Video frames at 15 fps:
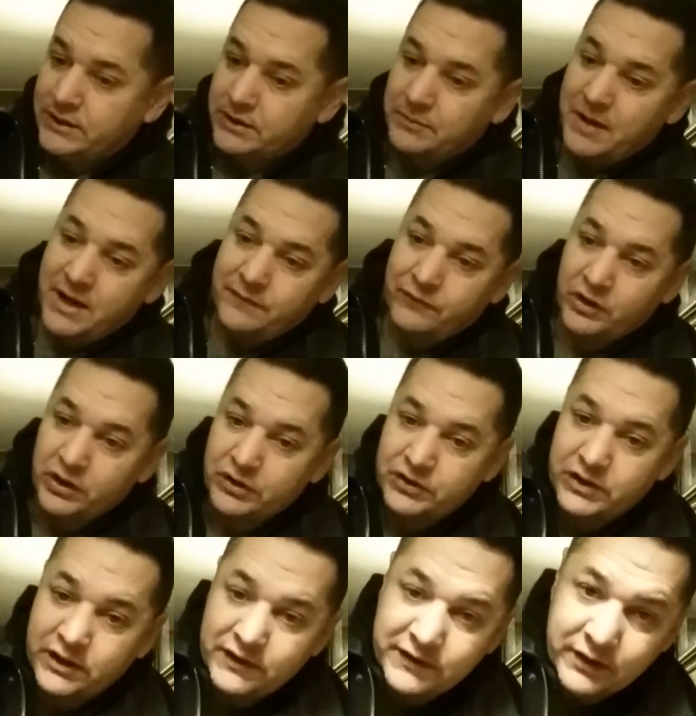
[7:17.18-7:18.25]
The main
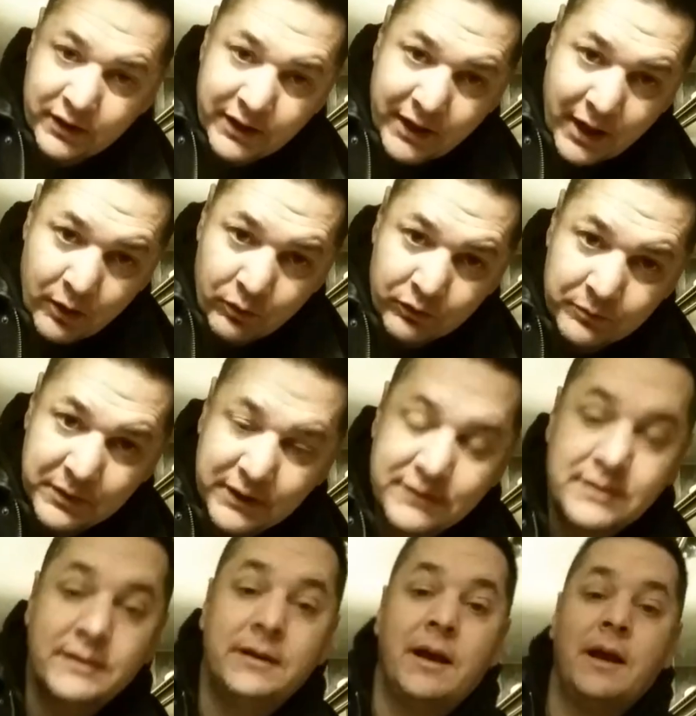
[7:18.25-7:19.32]
verse that stuck out with me
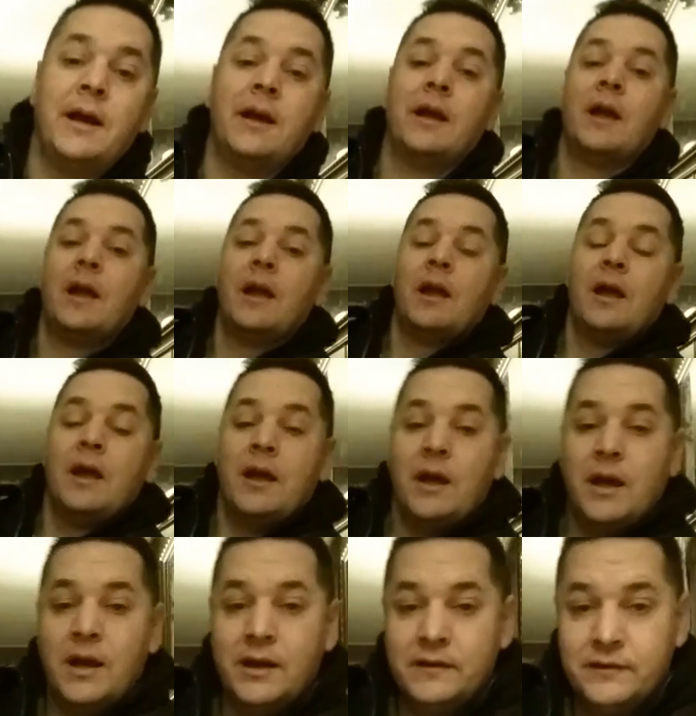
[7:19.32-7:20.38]
today
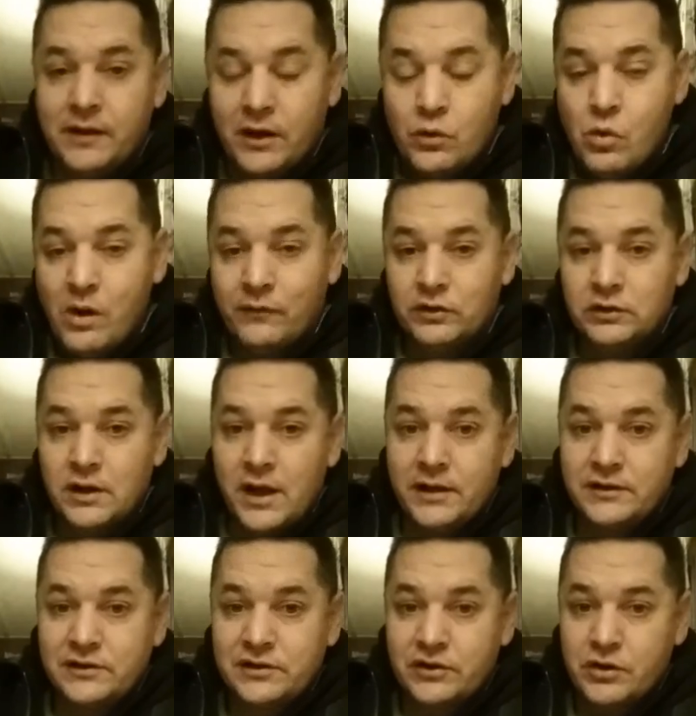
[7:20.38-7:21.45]
is that whoever
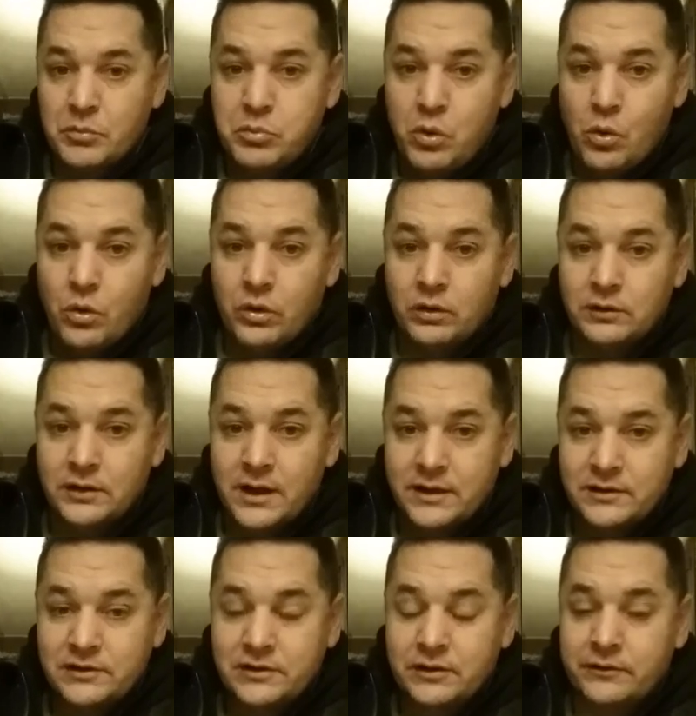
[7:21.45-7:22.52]
lends to the poor
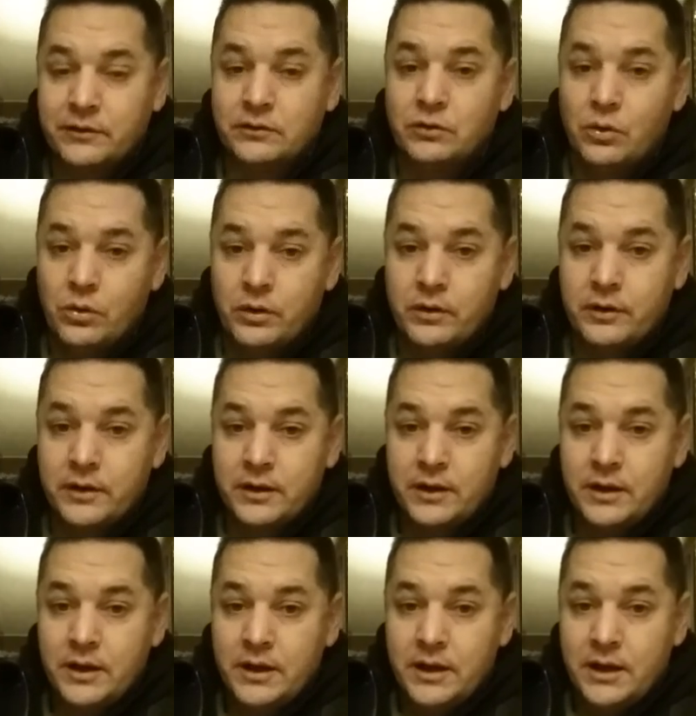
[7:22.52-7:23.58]
lends to the Lord,
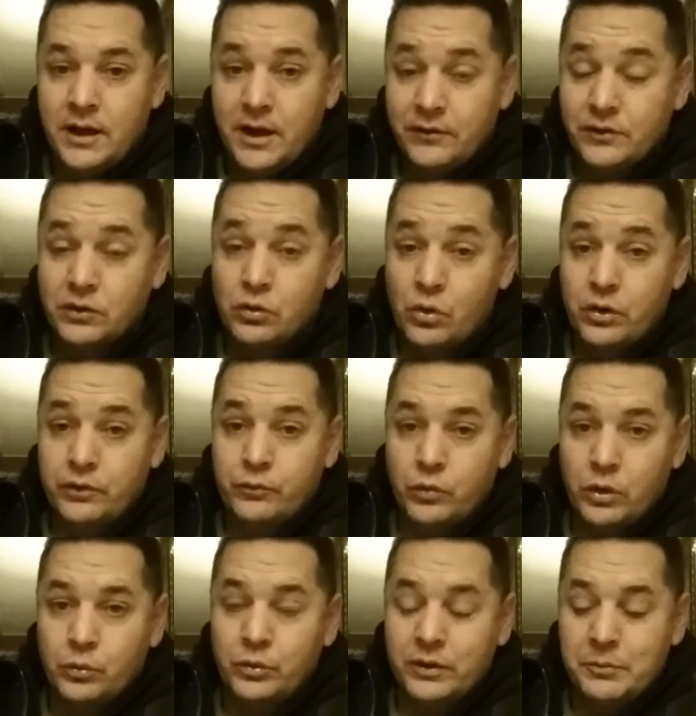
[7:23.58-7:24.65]
and the Lord
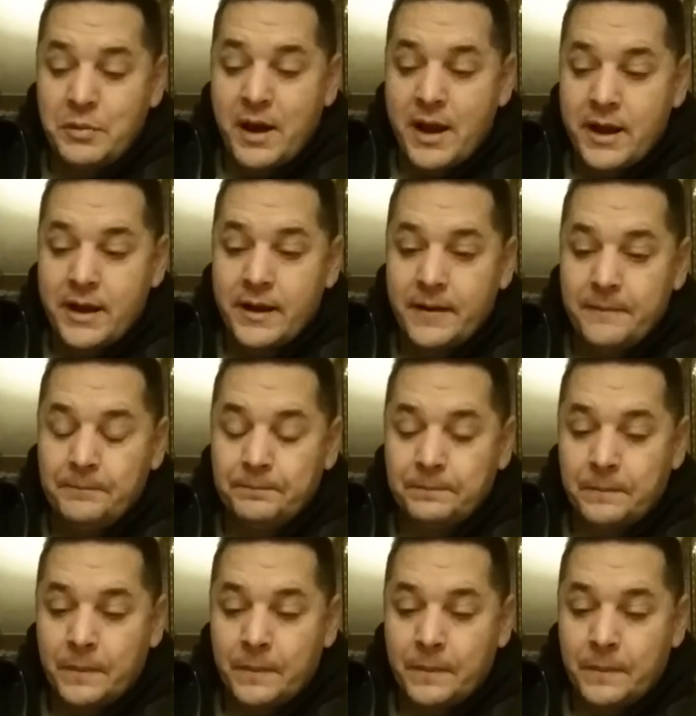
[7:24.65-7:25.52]
will repay him.